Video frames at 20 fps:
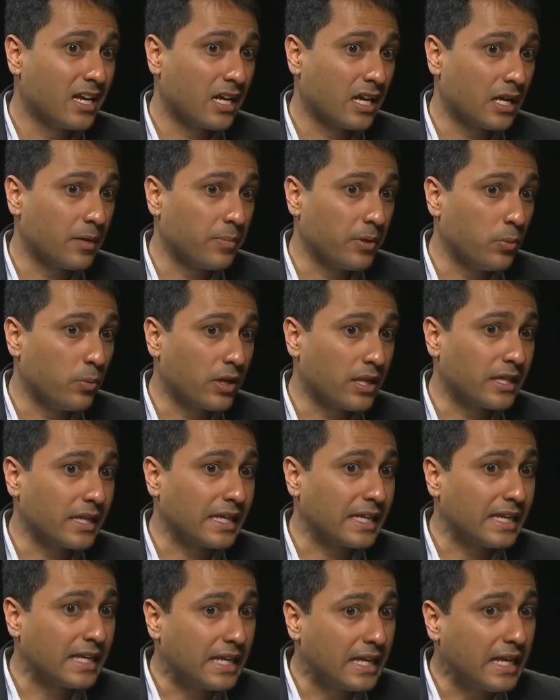going to be one of the
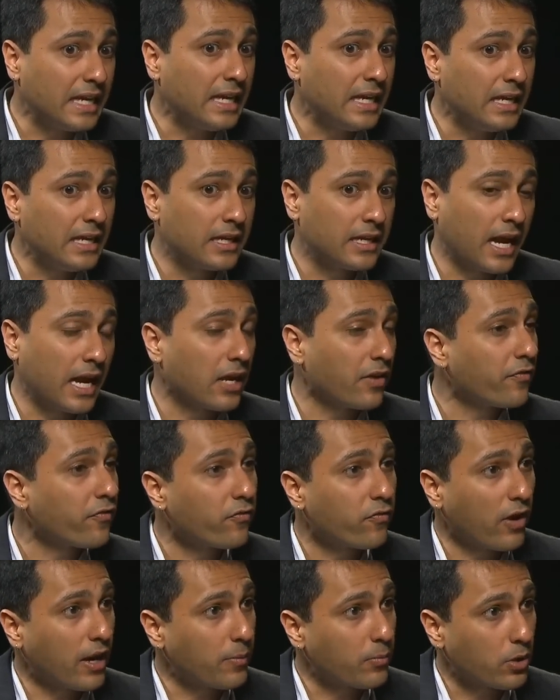key kind of
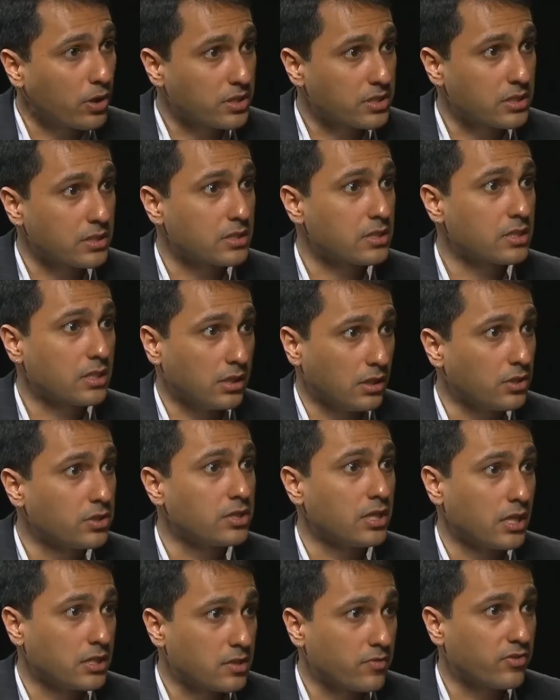frameworks and skill
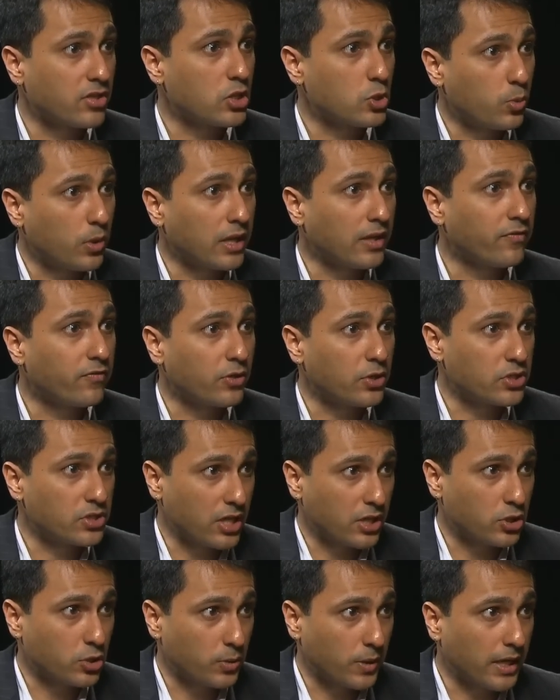sets of the 21st
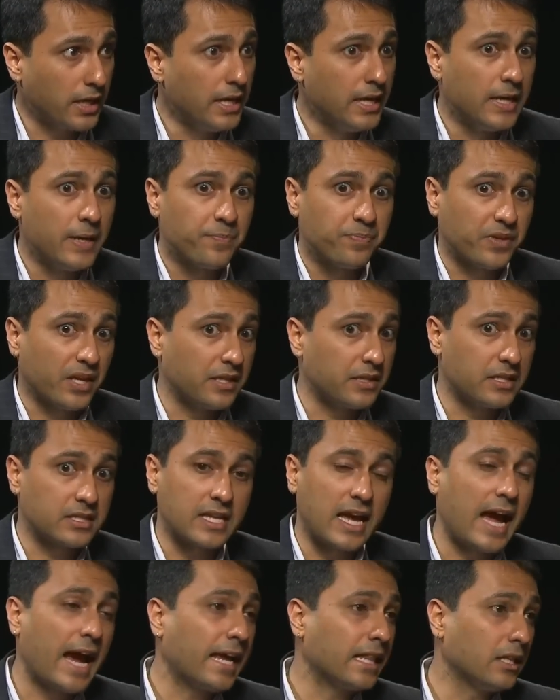century mm -hmm. in this
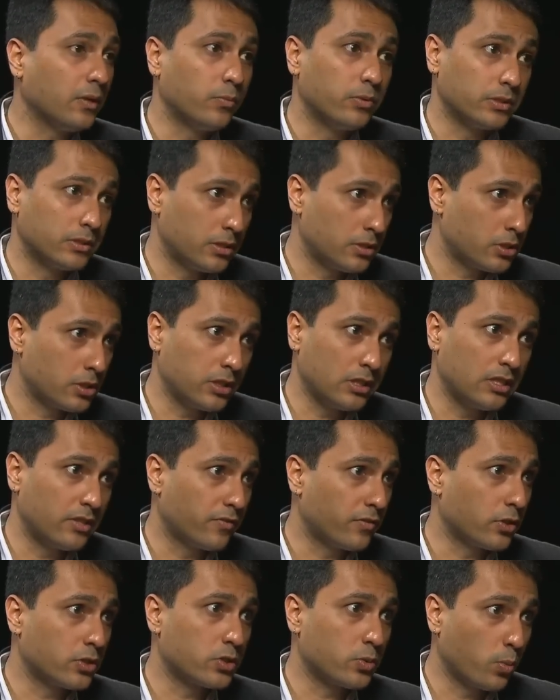highly religiously
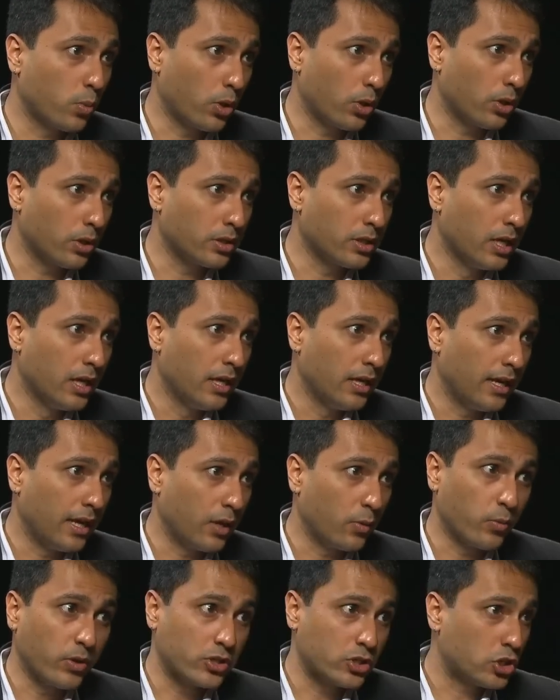diverse world
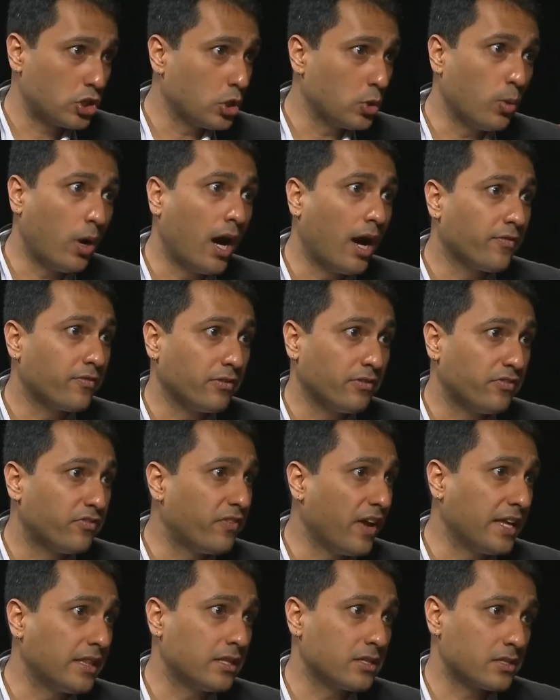in which too often
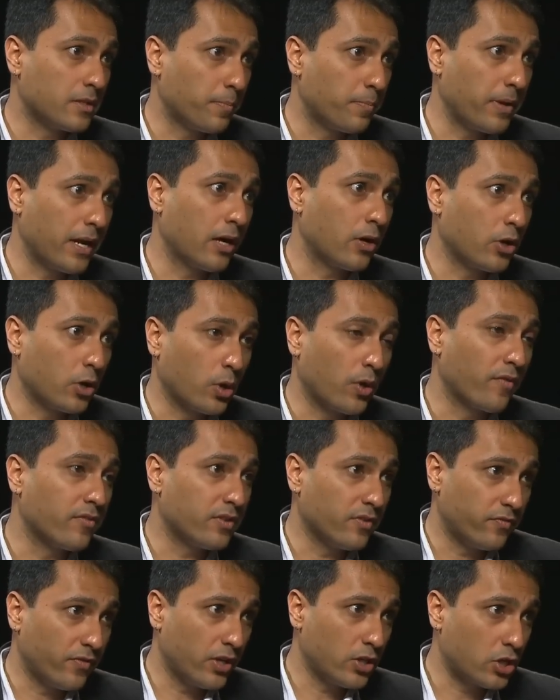faith is a barrier of
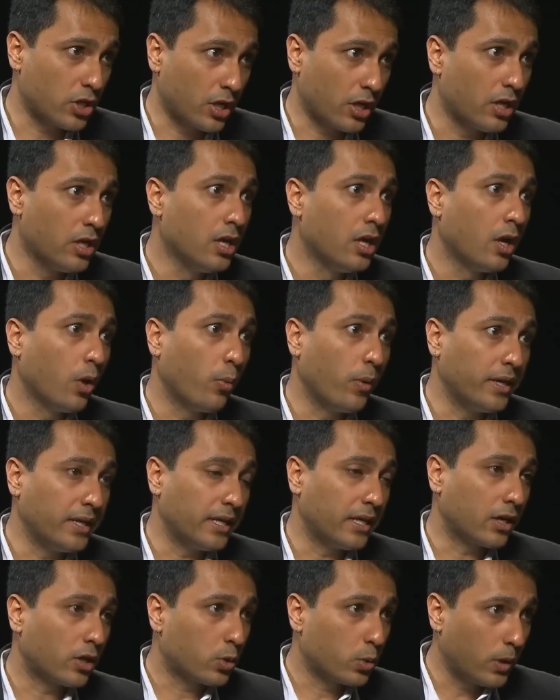division. We
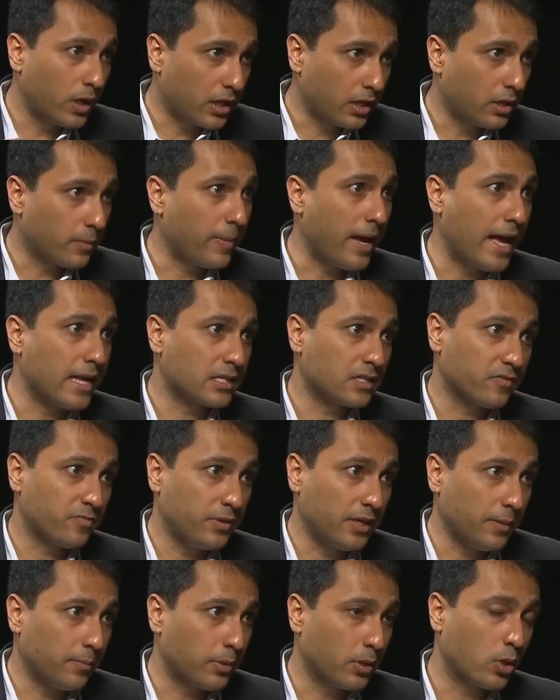need a critical mass of
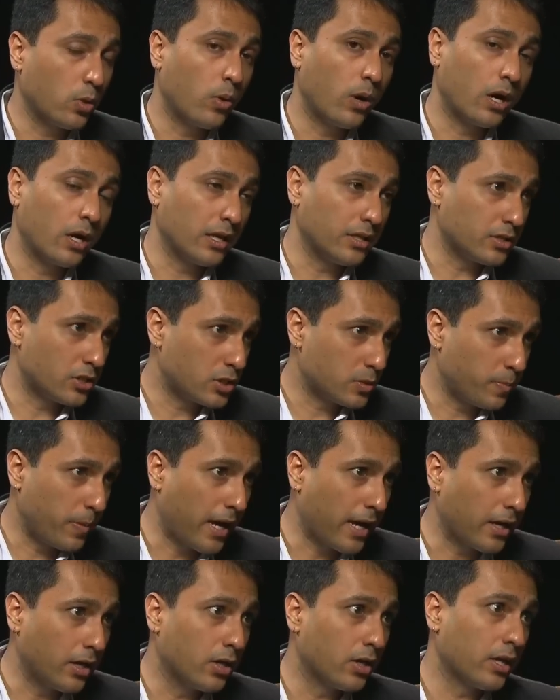people who are
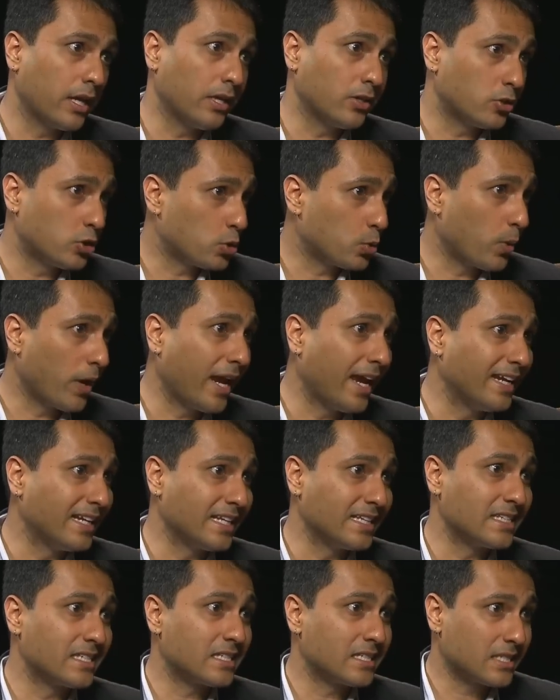inspired and trained
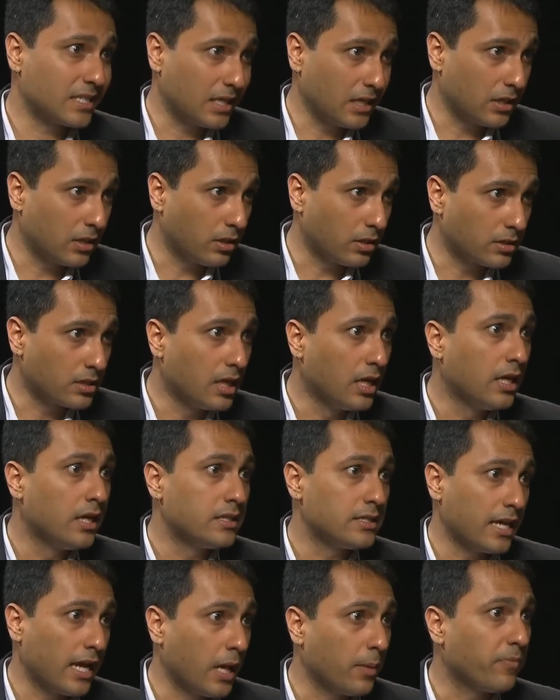and skilled mm -hmm.
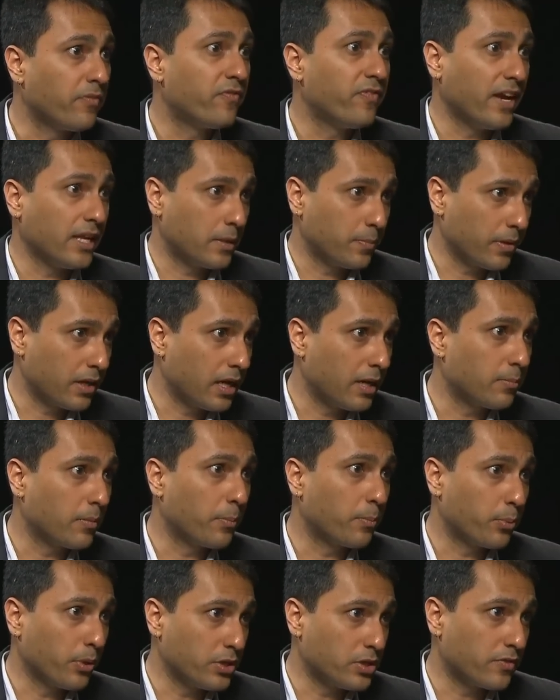to help faith become a
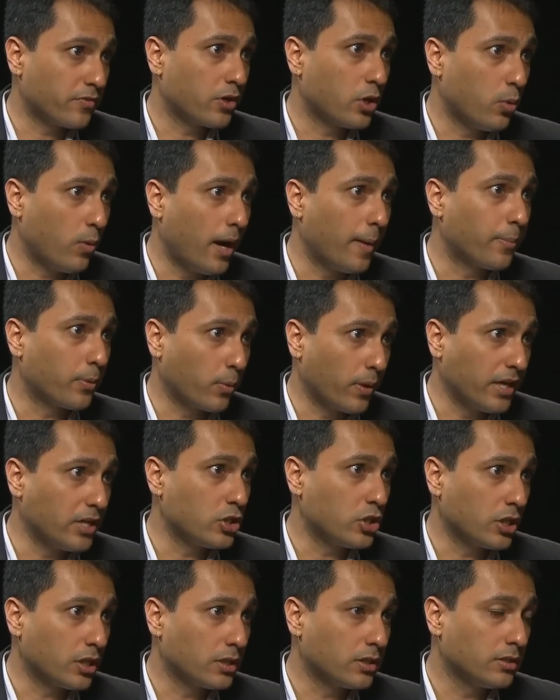bridge of
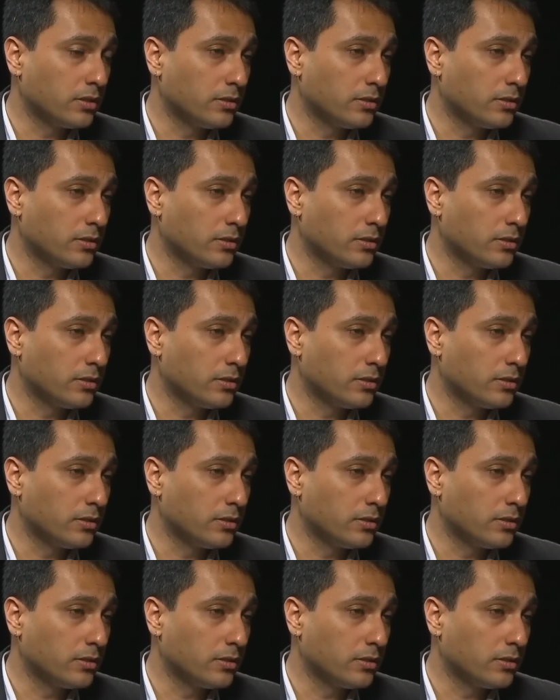cooperation.